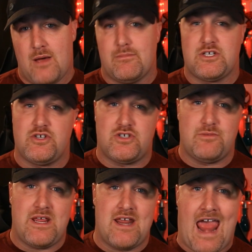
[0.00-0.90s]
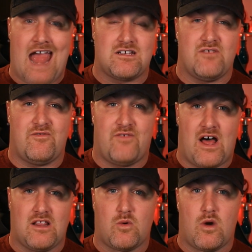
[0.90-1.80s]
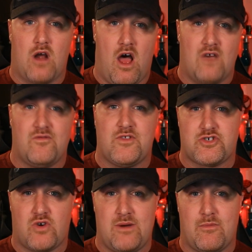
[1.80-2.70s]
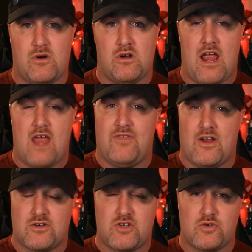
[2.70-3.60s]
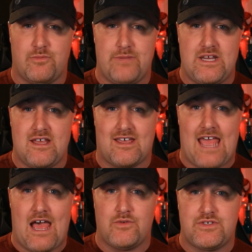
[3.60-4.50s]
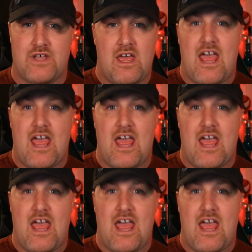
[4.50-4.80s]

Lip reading: but you should be an active follower of the streamer and their social media accounts,